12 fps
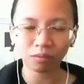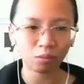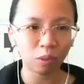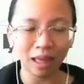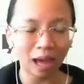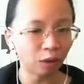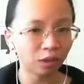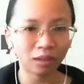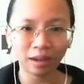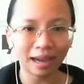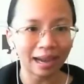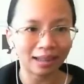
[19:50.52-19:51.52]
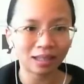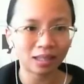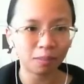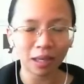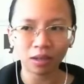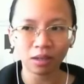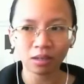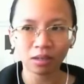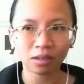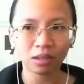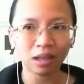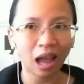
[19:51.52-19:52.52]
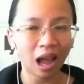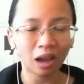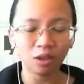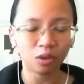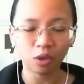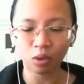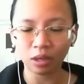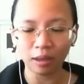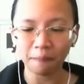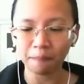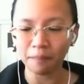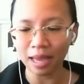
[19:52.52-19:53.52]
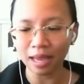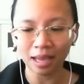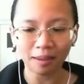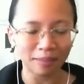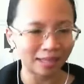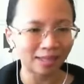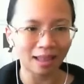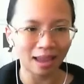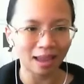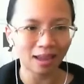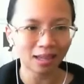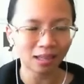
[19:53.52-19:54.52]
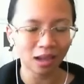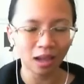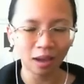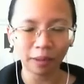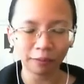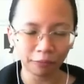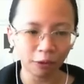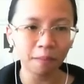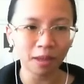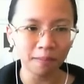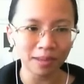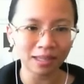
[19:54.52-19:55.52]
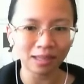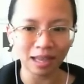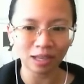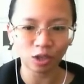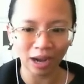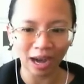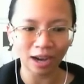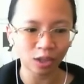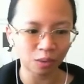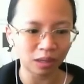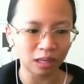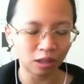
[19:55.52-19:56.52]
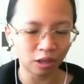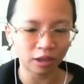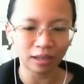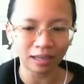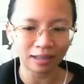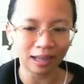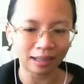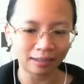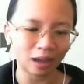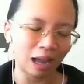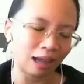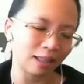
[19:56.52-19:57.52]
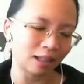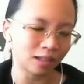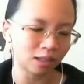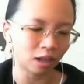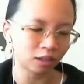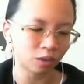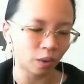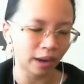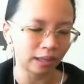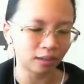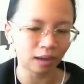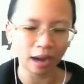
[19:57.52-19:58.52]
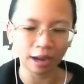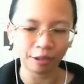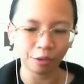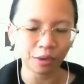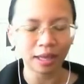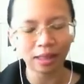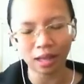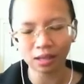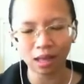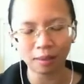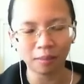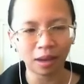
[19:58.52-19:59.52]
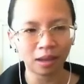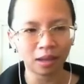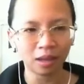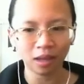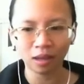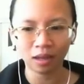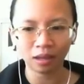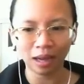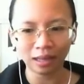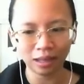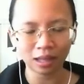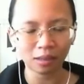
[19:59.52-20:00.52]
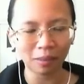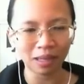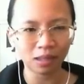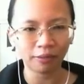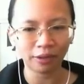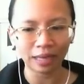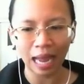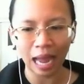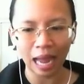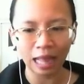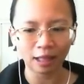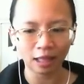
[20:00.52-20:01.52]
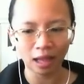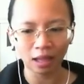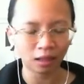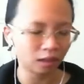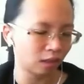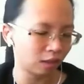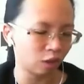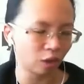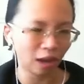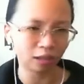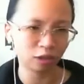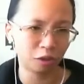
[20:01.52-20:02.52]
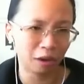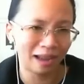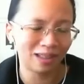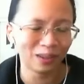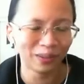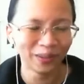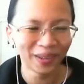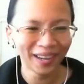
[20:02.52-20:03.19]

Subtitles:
without grades, because yeah, you keep making mistakes, but from the mistakes you're actually learning that that's not quite right. Okay, next time I test myself again, then I'll try to